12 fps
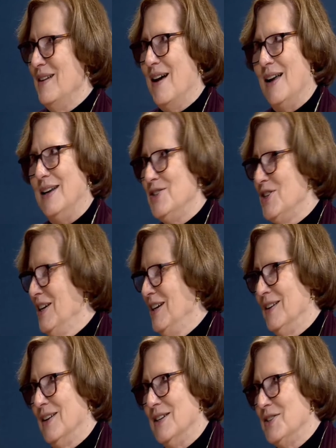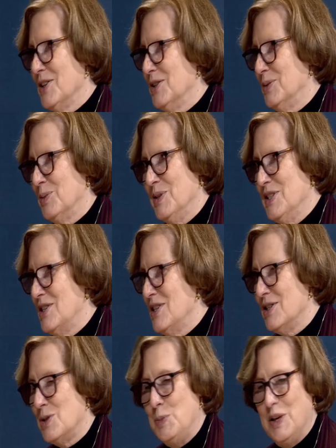not a genealogical
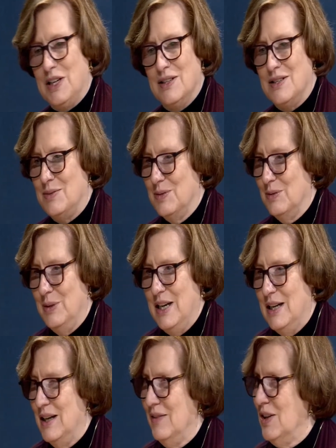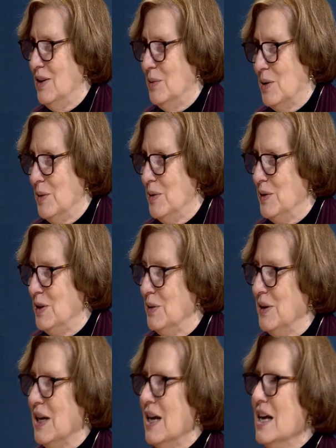research because we didn't even know what we were
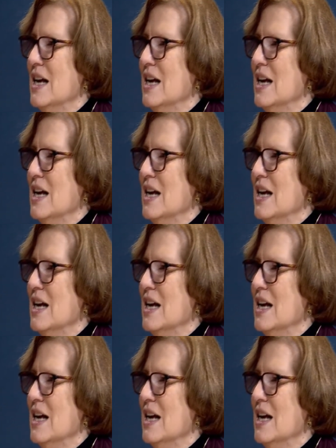doing.